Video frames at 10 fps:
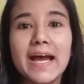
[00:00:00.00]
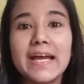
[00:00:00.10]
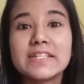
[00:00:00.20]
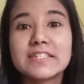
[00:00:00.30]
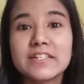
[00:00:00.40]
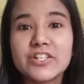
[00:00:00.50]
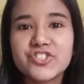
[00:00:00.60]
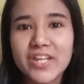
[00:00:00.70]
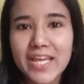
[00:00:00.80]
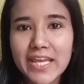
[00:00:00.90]
and
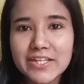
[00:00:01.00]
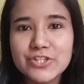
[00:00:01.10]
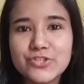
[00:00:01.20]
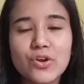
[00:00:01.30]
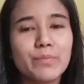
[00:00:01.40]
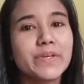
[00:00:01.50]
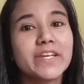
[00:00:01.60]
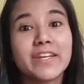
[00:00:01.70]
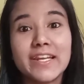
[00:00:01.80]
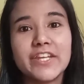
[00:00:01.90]
search any topic
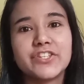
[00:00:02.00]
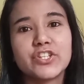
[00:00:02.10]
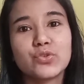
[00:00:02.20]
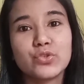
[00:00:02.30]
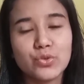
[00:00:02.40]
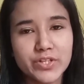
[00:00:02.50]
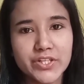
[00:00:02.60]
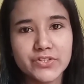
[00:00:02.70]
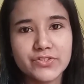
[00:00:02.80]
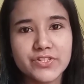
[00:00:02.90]
related to your
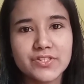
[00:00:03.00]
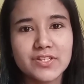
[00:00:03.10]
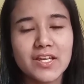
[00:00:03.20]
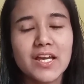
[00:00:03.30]
interest.